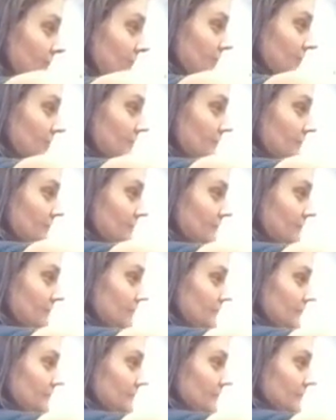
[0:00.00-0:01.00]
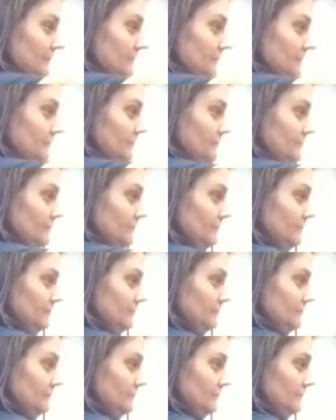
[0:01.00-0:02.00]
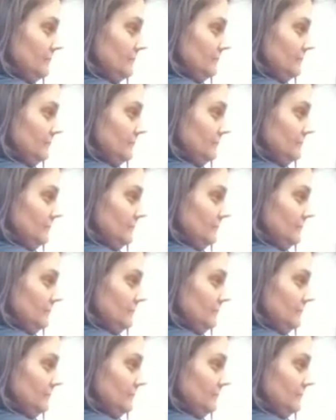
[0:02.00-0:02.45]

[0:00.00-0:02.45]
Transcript: (silence)